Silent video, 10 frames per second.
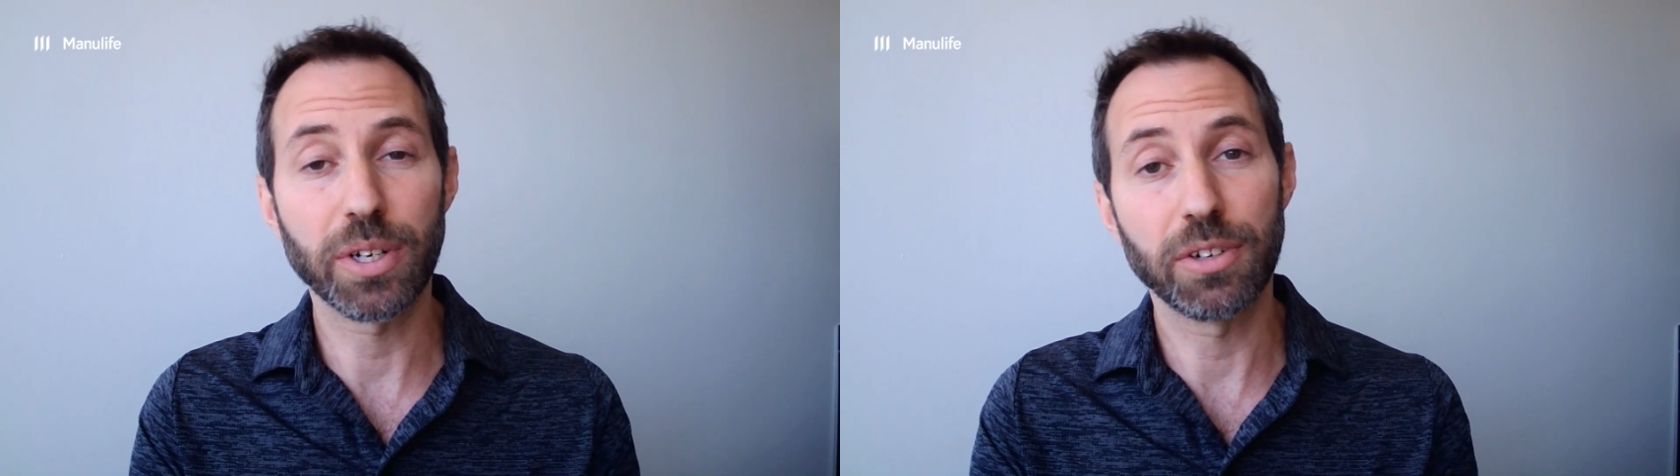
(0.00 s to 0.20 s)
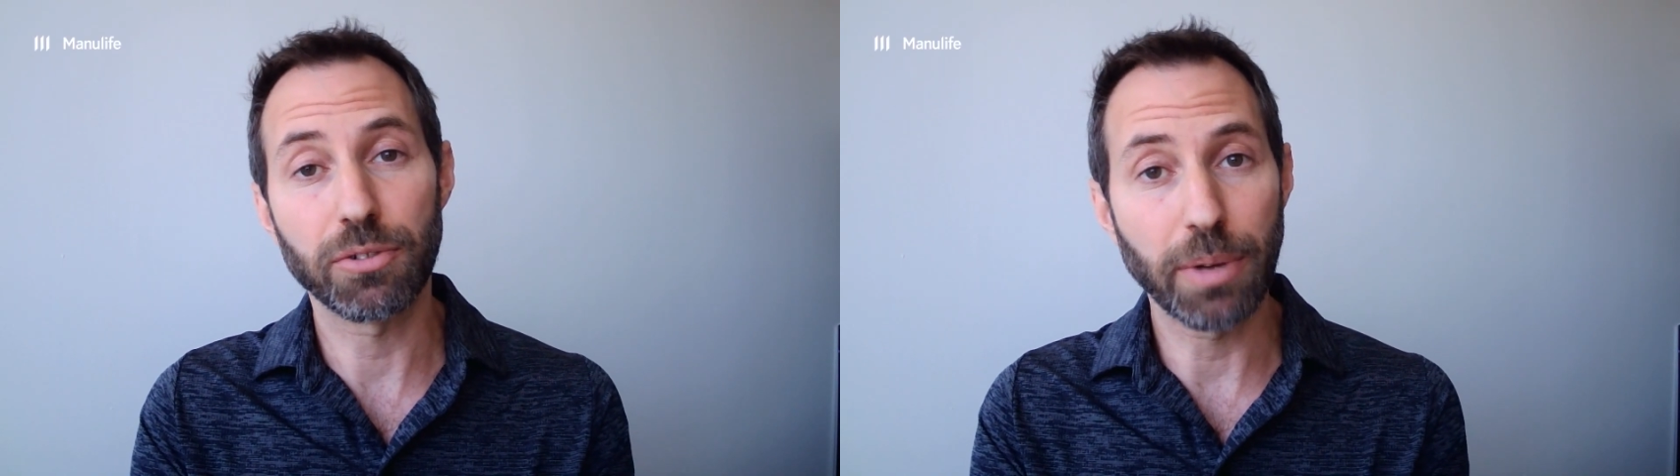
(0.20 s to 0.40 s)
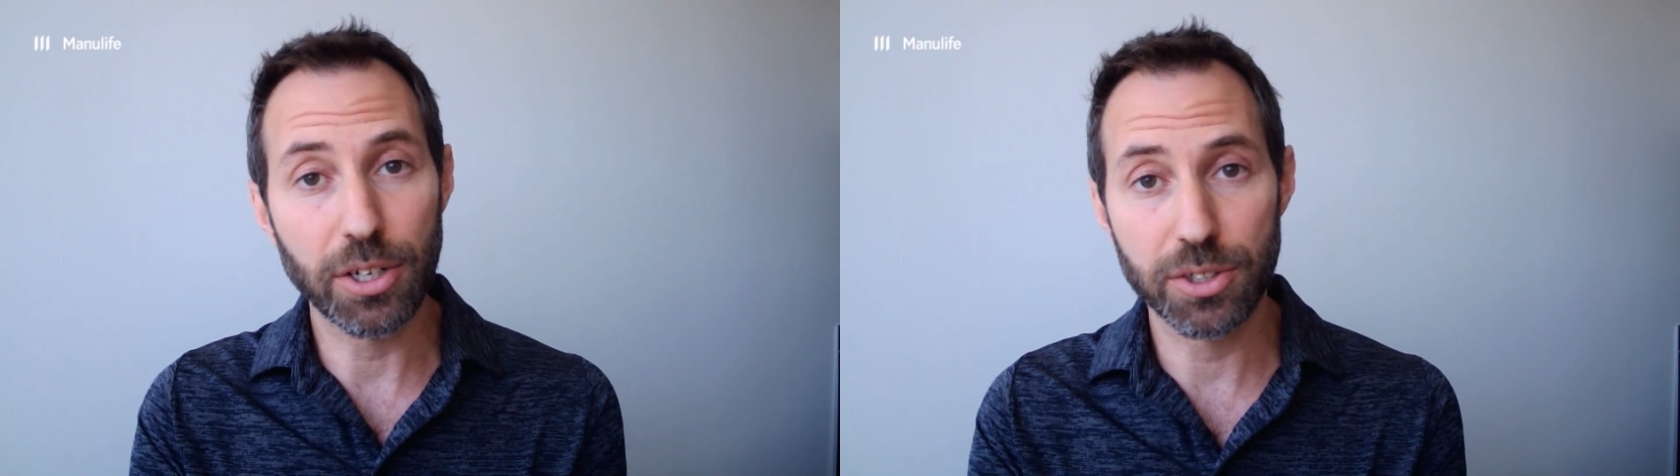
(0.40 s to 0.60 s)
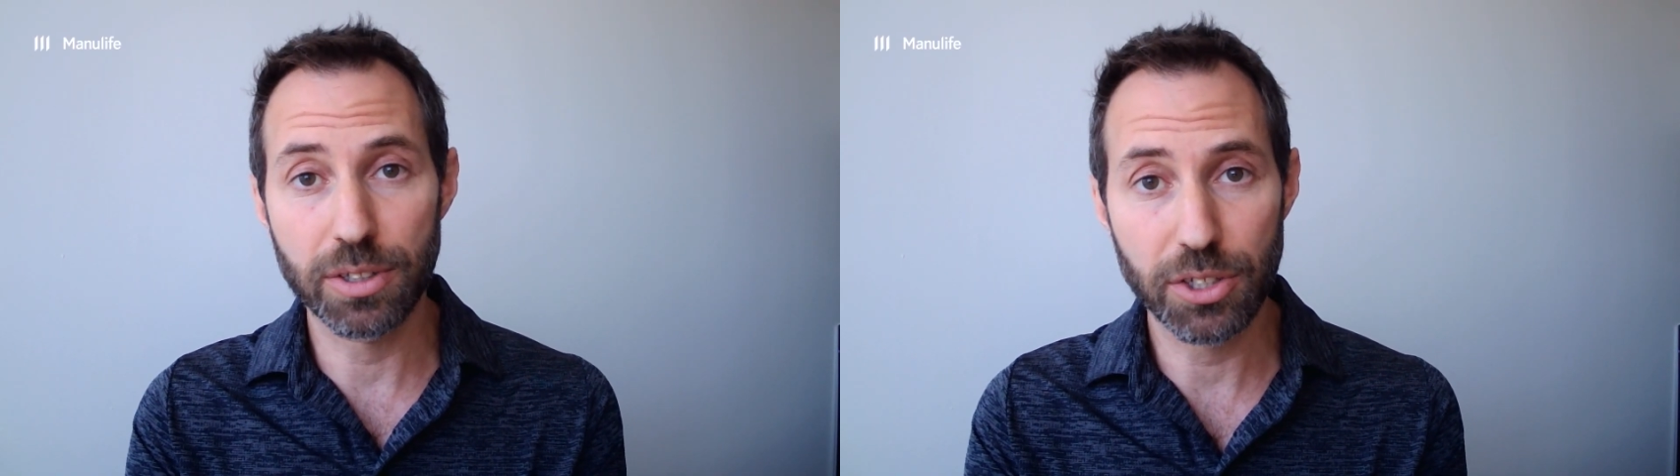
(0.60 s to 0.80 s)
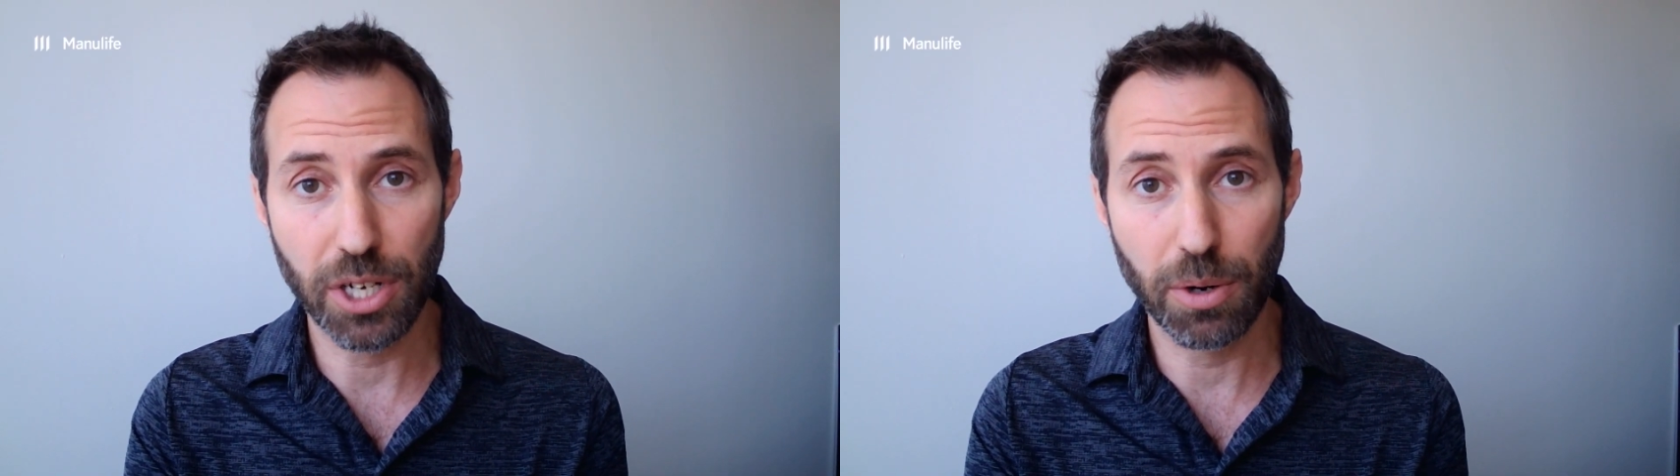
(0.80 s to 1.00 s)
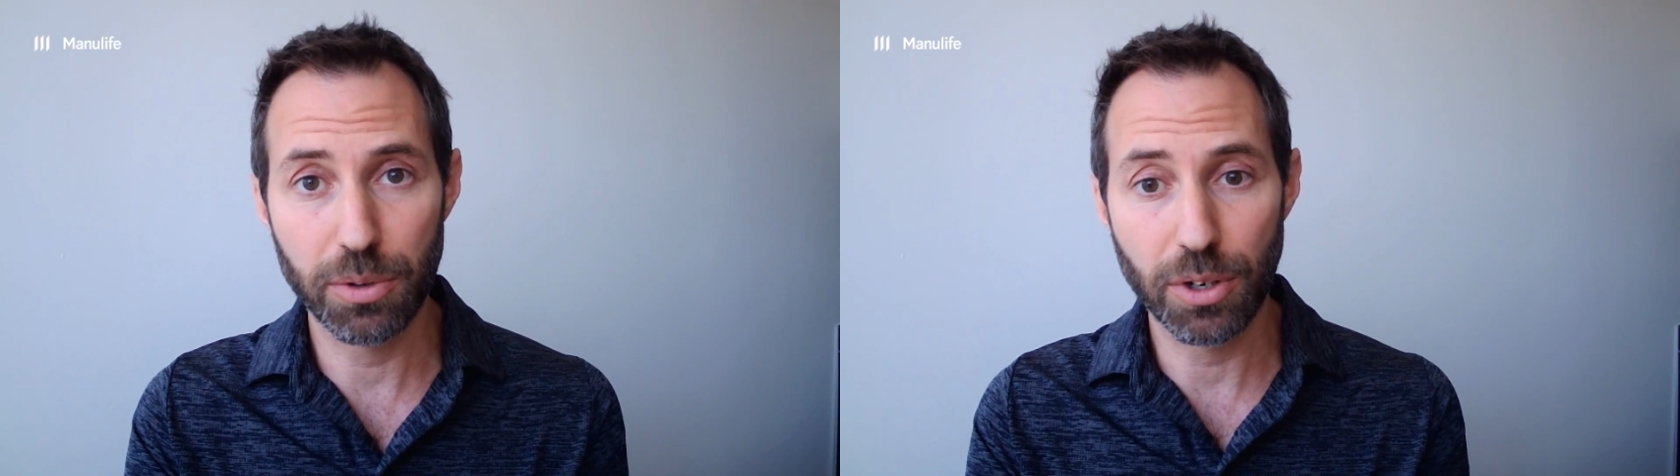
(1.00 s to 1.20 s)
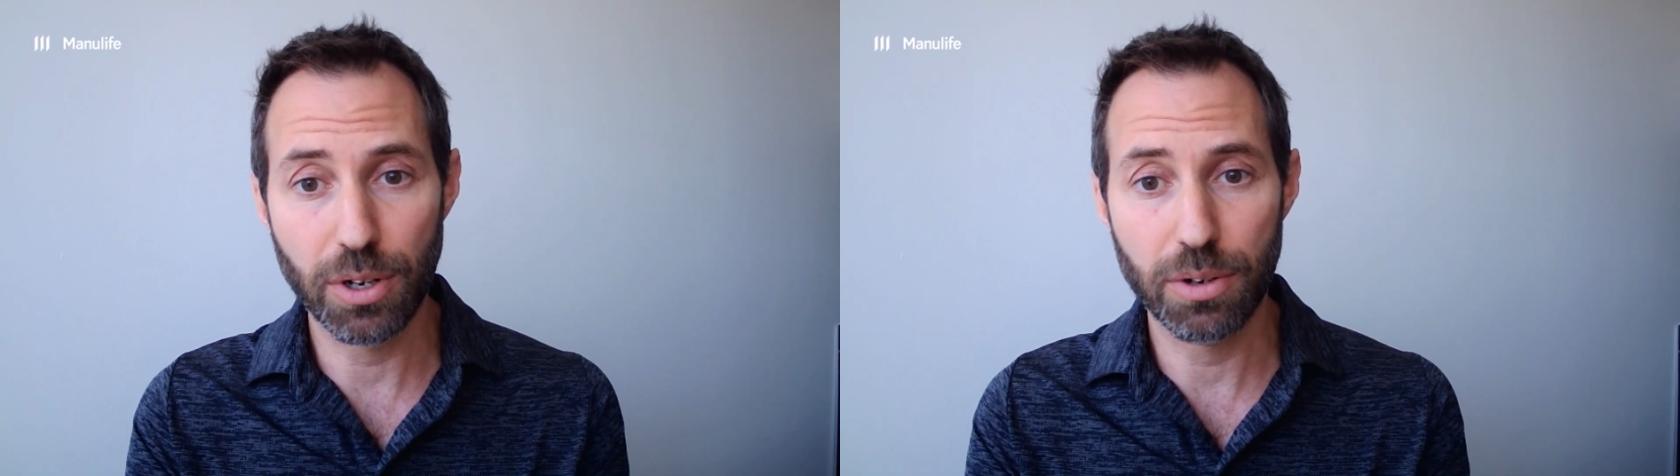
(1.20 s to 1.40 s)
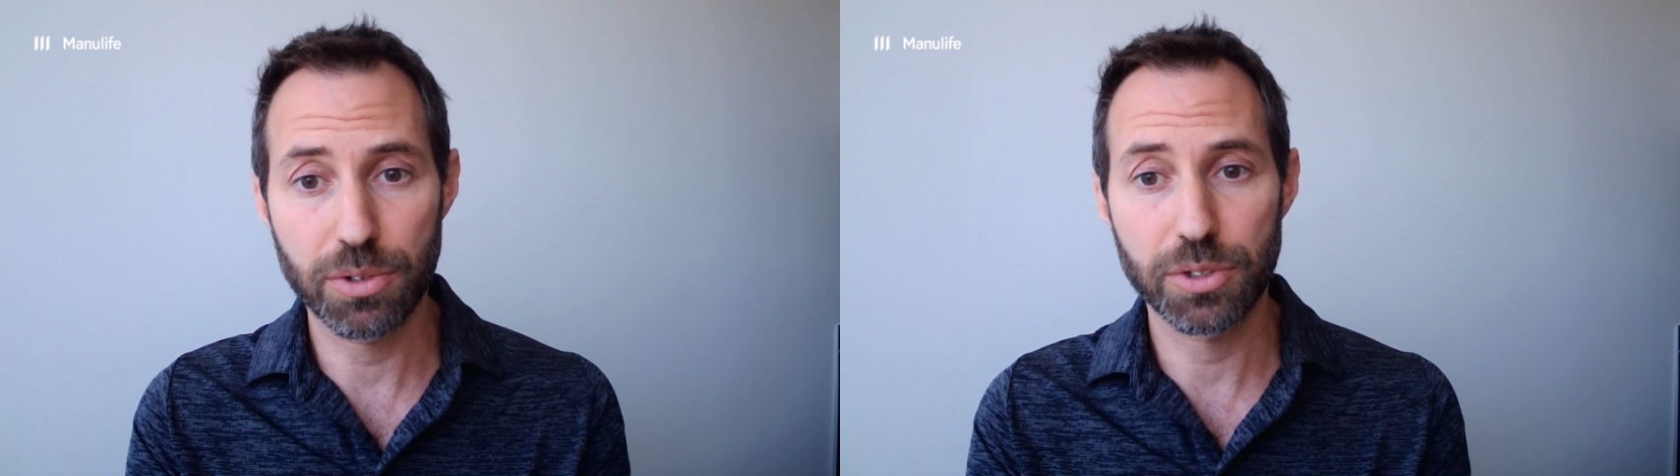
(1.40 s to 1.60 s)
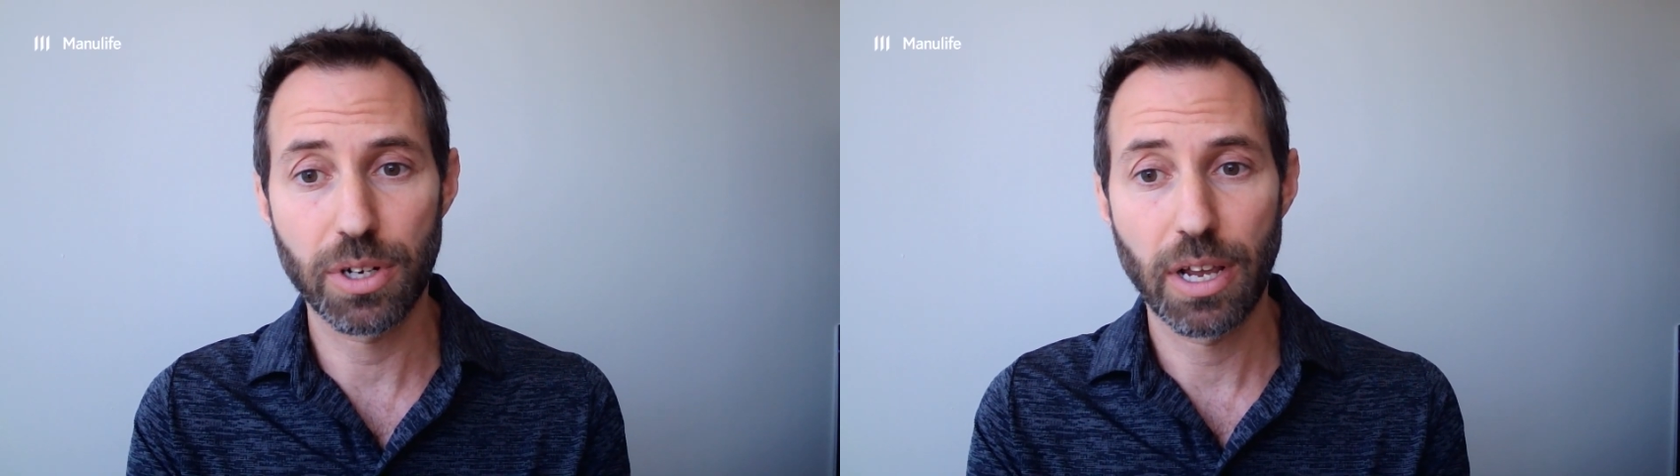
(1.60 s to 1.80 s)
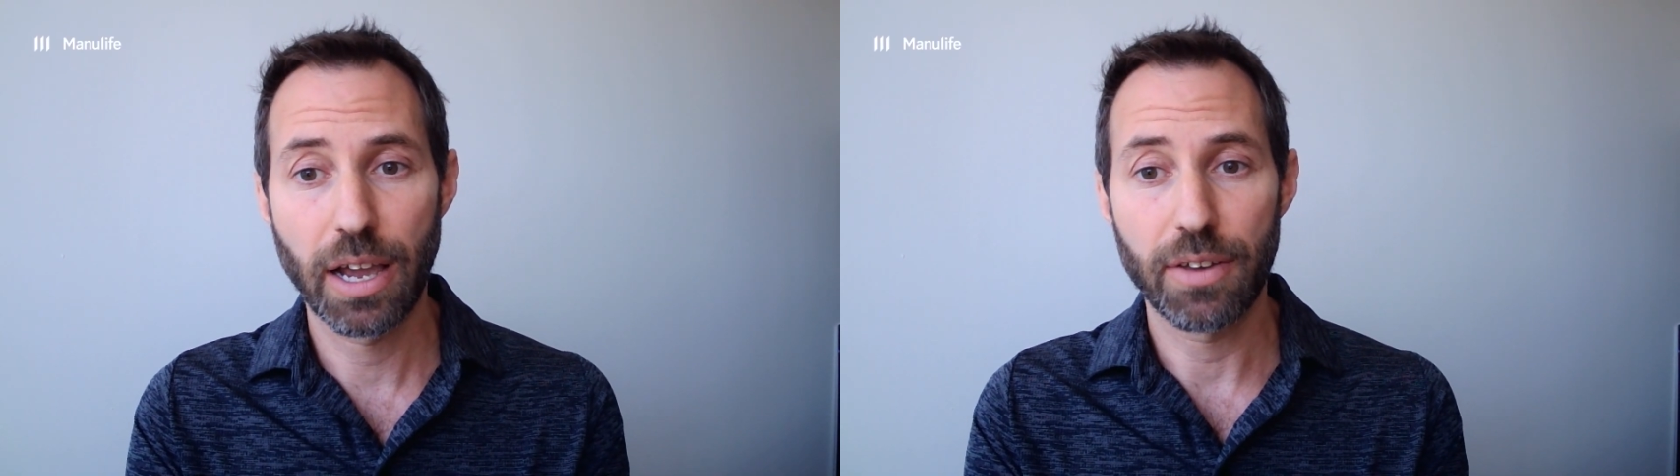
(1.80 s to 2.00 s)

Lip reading: what information they share with their coach.